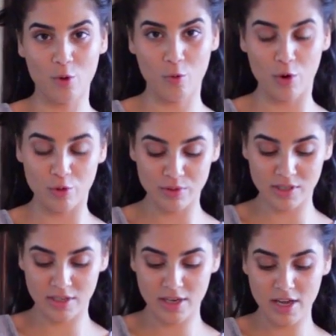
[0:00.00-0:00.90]

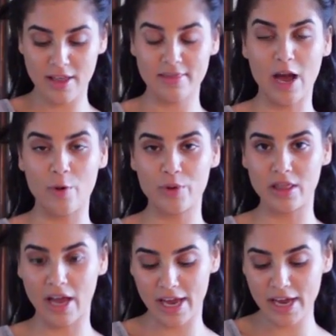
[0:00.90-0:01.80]
quotes that we
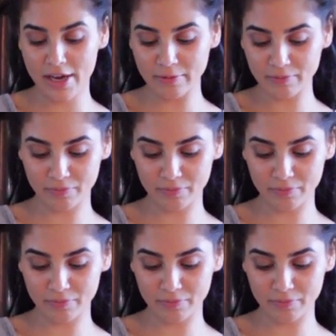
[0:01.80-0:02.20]
like.